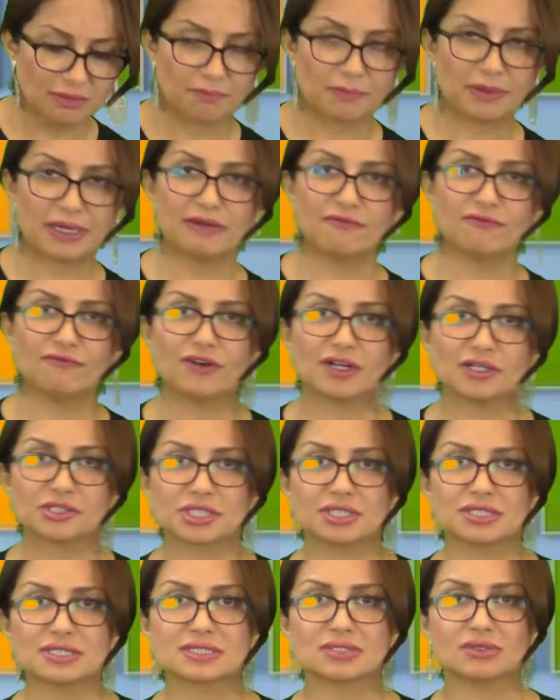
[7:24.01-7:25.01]
Brain
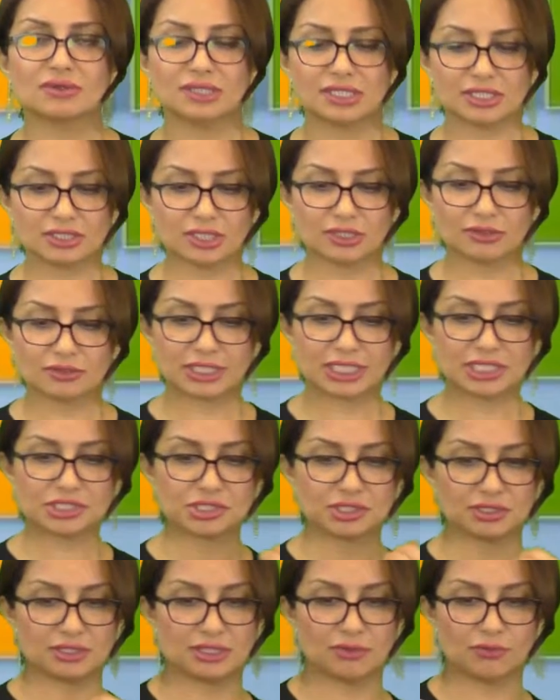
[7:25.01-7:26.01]
function is the only
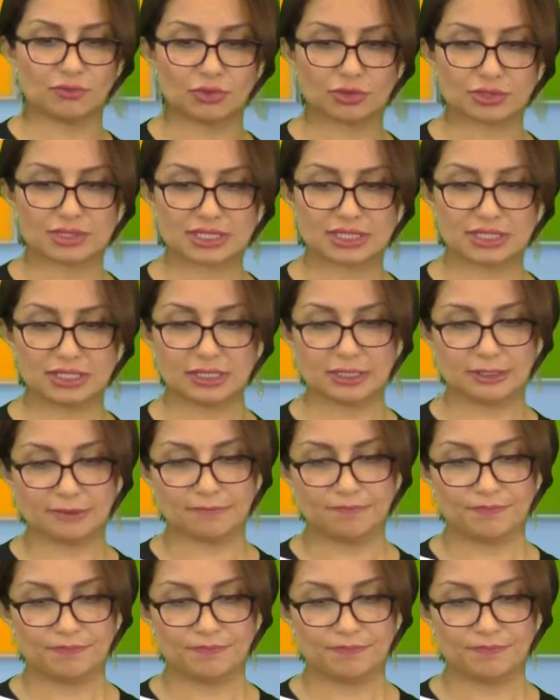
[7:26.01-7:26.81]
collocation that works here.